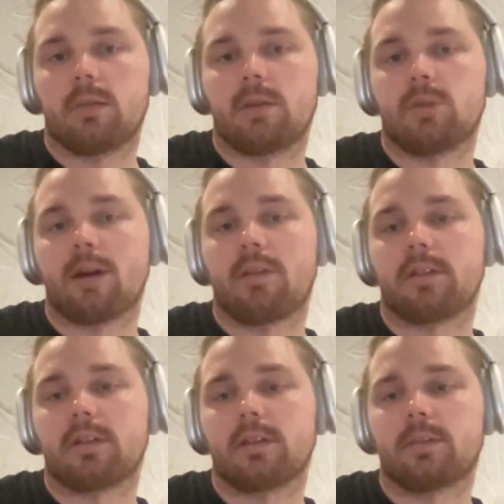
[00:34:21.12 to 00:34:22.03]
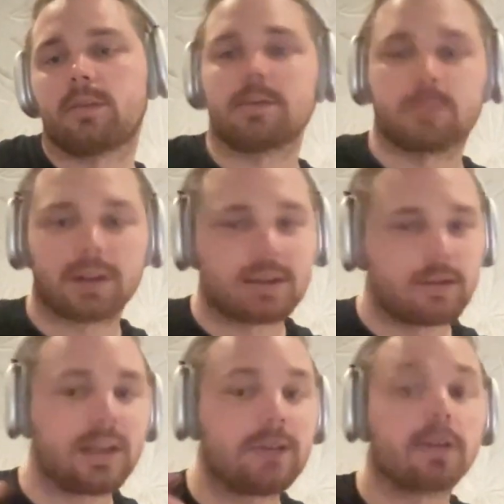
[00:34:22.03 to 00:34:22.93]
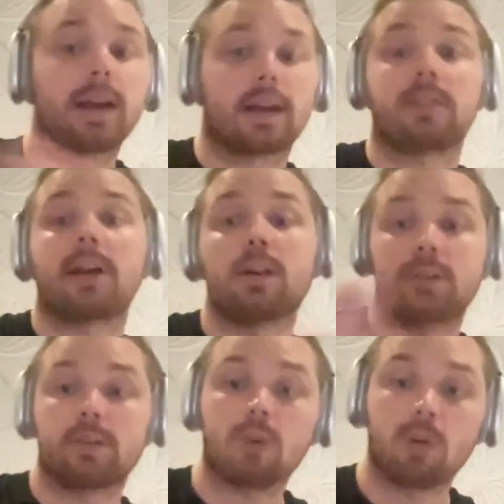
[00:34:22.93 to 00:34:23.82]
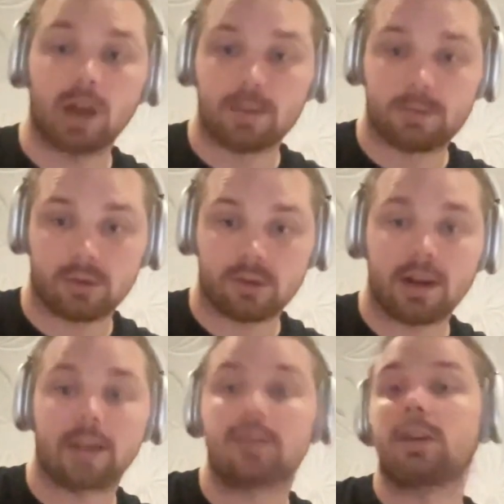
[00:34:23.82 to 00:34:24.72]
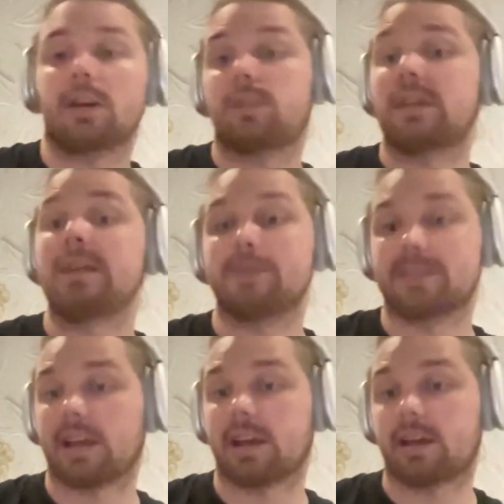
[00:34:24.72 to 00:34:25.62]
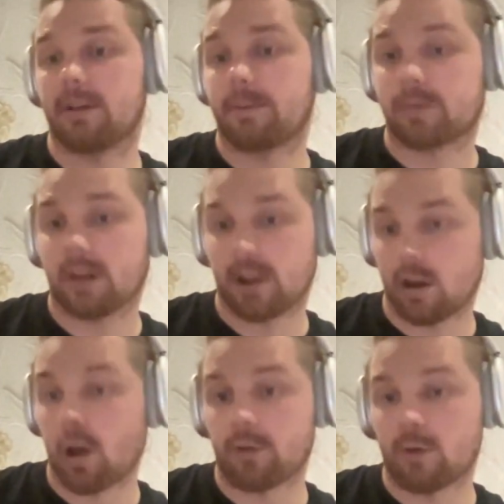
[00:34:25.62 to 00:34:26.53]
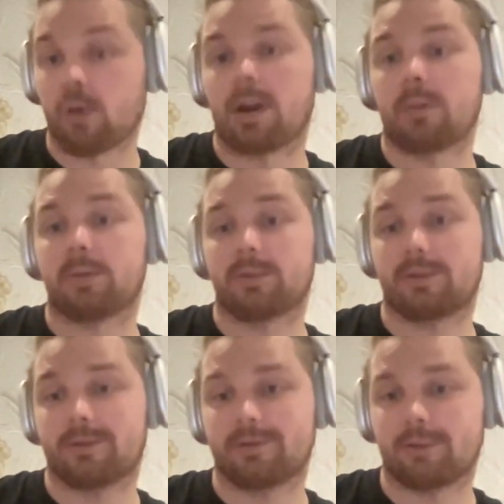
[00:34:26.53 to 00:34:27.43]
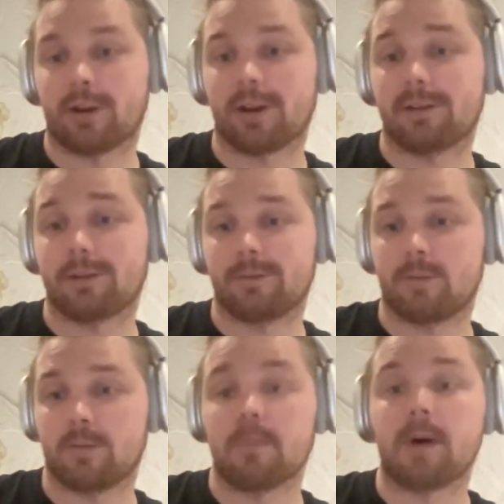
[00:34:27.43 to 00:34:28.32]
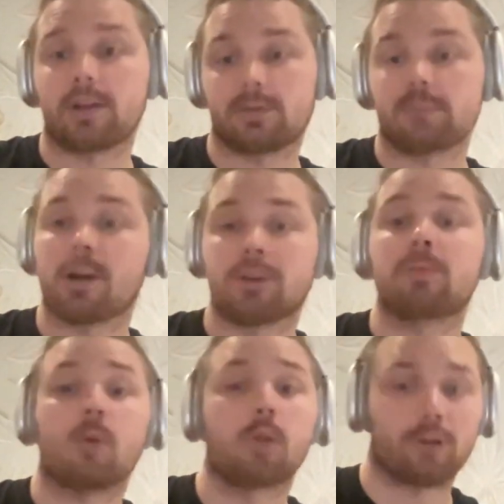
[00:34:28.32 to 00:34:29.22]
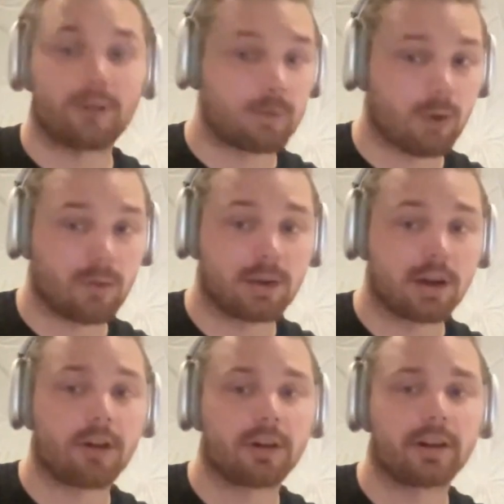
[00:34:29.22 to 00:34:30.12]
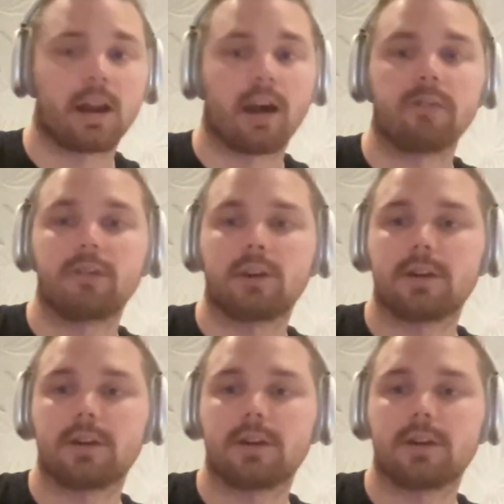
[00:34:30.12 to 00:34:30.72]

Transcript: if you have like 1,000 rollups on Celestia seems like a lot of rollups, right? Much more than what we currently have.